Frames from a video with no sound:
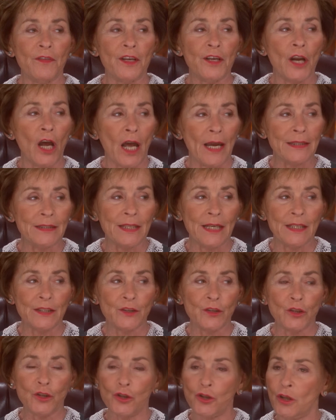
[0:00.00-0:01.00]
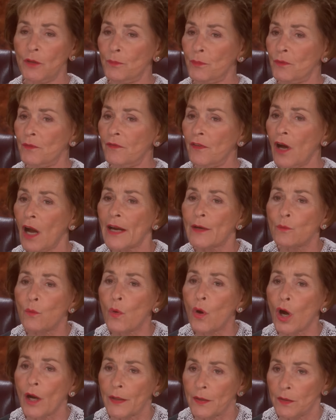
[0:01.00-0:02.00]
the nine days did she provide
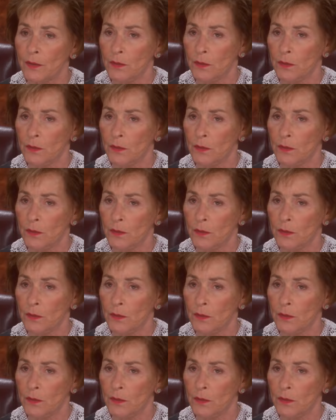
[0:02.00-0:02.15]
one?